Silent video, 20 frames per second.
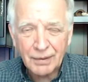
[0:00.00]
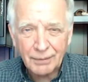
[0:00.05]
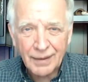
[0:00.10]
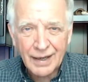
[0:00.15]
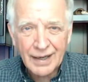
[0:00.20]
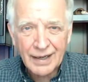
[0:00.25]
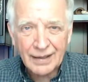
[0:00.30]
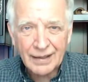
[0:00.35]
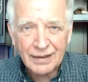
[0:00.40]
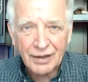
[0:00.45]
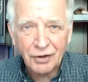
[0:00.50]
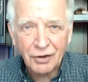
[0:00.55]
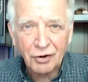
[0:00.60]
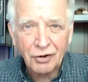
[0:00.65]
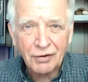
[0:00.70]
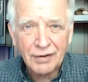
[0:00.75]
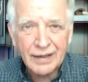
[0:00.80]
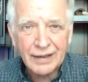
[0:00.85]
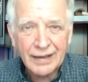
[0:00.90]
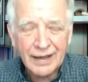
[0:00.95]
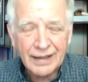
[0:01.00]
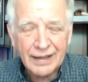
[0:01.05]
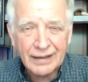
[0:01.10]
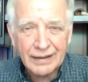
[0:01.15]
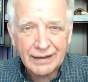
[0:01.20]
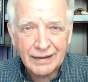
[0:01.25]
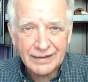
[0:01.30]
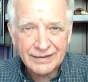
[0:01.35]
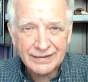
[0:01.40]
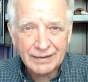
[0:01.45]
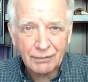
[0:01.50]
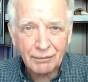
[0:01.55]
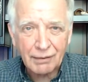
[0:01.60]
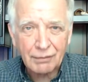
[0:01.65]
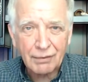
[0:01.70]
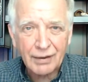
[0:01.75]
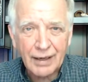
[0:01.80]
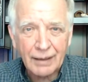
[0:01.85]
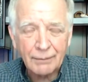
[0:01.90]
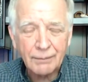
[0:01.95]
in the early 90s that we were
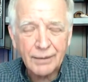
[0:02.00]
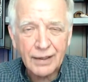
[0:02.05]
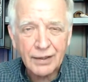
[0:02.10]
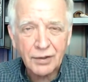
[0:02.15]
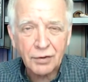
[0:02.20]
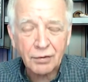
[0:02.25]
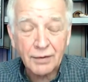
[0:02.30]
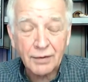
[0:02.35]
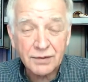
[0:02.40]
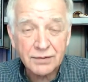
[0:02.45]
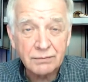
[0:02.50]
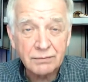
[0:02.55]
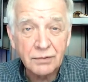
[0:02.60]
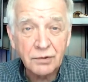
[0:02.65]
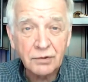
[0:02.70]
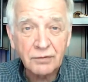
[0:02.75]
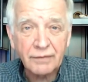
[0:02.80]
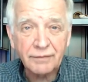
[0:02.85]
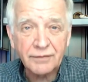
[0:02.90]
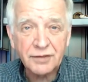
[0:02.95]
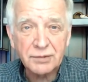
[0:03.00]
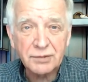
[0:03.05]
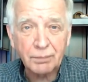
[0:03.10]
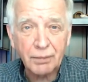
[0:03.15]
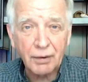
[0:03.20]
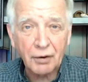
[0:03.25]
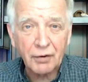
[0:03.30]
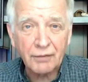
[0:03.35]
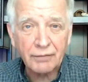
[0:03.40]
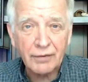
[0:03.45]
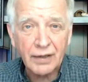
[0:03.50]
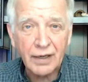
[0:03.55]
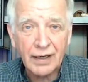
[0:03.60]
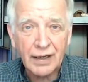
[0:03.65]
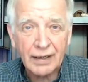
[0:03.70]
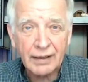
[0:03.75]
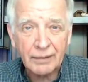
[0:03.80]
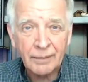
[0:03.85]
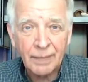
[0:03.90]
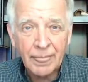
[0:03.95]
coming into this move in the Spirit of God,
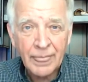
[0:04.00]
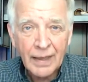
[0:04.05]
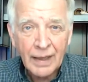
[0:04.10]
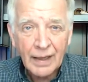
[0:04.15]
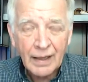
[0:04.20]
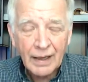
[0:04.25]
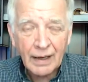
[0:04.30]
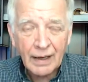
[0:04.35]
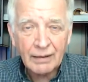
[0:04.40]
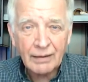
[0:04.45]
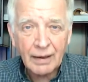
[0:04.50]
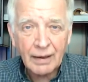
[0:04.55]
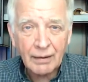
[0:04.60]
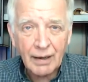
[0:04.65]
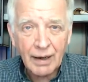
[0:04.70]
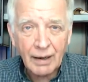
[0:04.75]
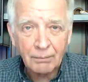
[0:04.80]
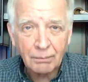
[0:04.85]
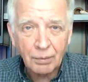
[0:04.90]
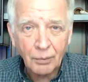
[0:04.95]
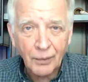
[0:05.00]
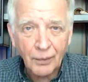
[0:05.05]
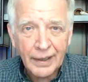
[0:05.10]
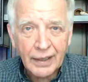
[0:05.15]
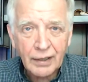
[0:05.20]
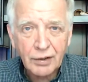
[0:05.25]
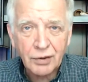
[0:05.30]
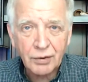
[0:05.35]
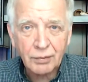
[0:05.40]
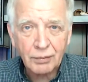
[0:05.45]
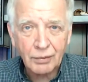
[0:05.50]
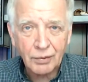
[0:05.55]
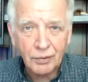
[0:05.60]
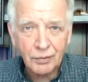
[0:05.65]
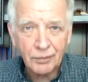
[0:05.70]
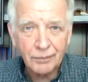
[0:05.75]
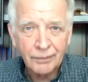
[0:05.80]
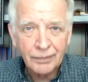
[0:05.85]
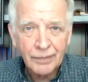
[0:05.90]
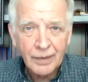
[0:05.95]
a, a breakthrough.
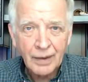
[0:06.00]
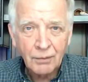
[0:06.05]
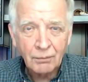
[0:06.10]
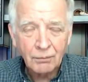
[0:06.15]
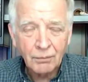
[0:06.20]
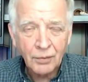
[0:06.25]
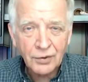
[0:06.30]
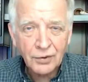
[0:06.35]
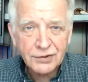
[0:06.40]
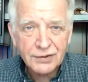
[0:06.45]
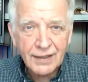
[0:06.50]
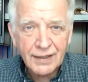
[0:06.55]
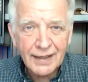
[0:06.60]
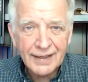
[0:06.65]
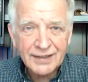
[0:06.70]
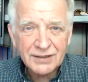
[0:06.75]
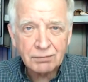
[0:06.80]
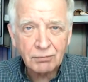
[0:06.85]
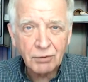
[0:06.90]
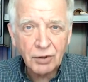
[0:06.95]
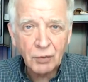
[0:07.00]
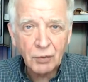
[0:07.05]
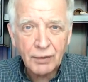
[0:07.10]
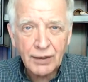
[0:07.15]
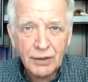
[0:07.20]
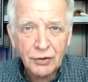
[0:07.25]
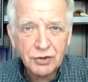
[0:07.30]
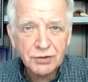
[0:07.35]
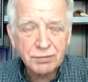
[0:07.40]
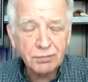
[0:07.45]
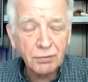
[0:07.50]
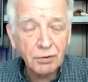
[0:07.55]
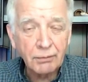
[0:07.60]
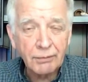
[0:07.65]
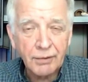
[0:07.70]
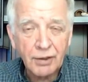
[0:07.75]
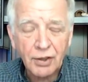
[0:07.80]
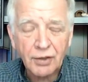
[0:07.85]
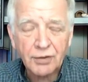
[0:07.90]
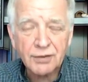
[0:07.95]
More signs, more wonders, more
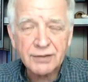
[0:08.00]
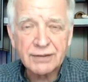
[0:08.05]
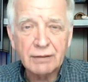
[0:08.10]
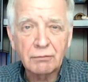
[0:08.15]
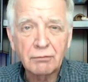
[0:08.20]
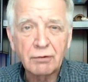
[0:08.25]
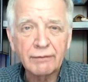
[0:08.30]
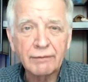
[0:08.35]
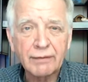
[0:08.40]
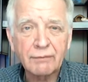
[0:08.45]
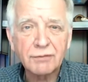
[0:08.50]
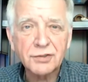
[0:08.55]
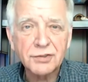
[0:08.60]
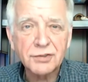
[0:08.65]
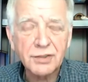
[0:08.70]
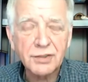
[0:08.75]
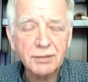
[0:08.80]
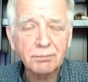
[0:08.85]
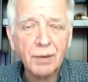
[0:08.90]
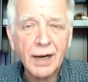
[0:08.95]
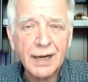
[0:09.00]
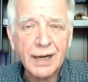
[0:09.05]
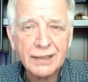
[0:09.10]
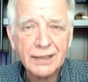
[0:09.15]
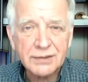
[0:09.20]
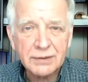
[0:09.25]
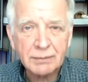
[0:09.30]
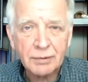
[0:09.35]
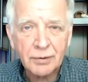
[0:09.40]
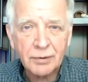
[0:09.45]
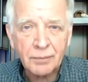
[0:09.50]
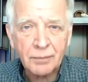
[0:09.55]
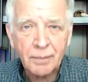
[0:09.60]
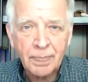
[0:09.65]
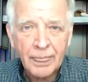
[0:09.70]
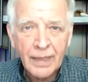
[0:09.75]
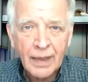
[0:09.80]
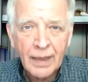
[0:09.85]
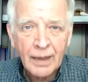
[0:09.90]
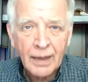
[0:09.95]
miracles than we've ever seen possible.
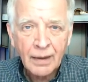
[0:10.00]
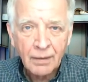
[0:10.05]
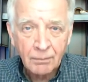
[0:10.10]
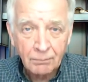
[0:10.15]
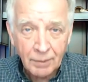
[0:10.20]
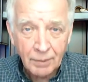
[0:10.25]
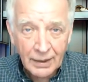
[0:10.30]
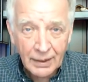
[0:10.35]
But